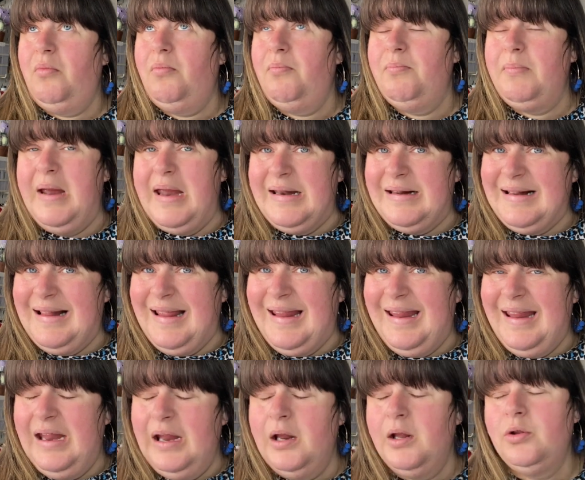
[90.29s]

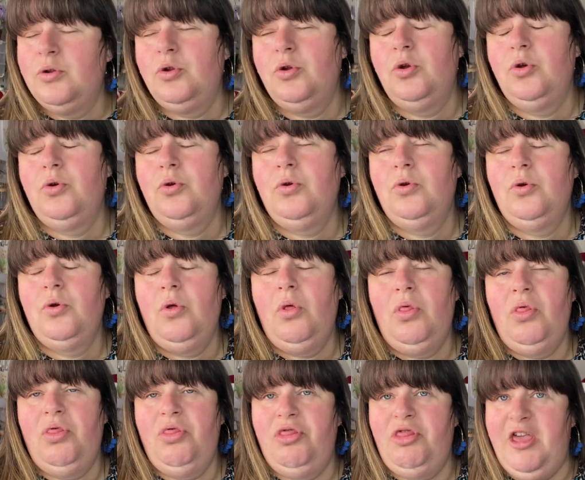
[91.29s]
mainly to
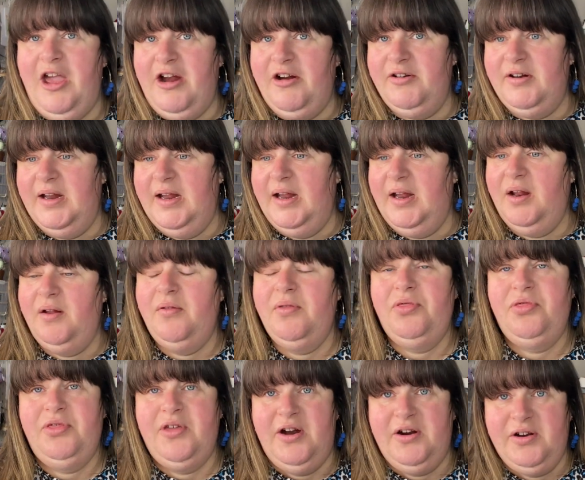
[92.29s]
30,
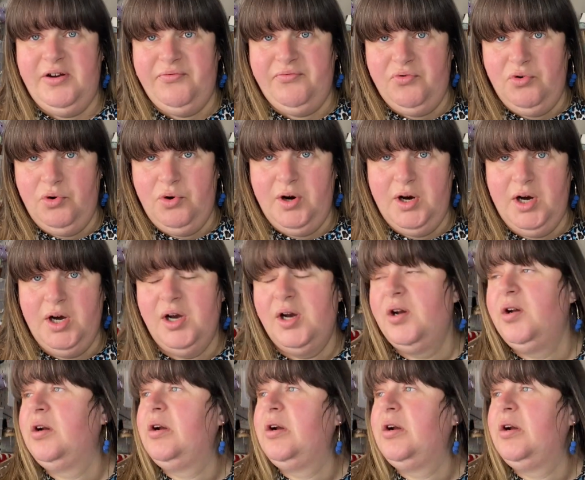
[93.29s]
34,